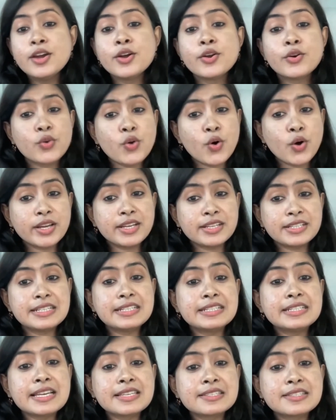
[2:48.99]
rocket
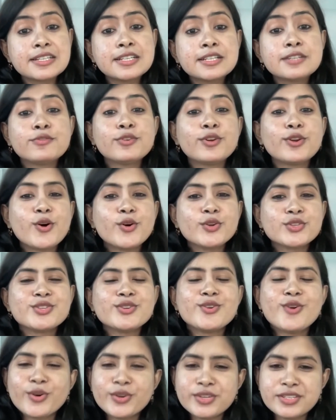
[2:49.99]
and tested it for launch
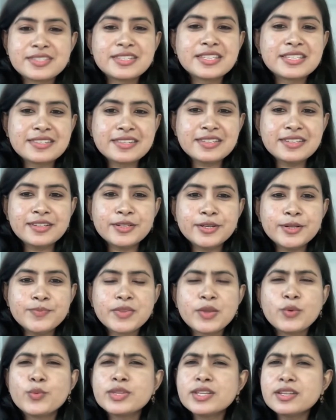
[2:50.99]
in August this year
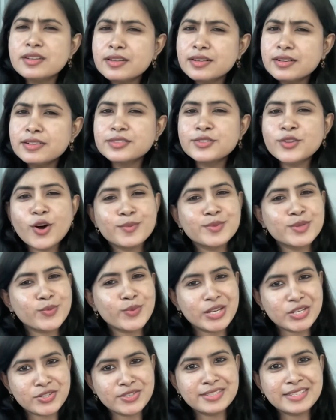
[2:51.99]
with an Earth
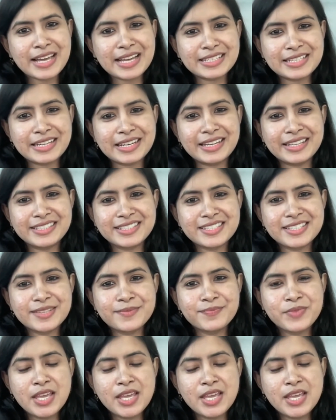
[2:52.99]
observation satellite.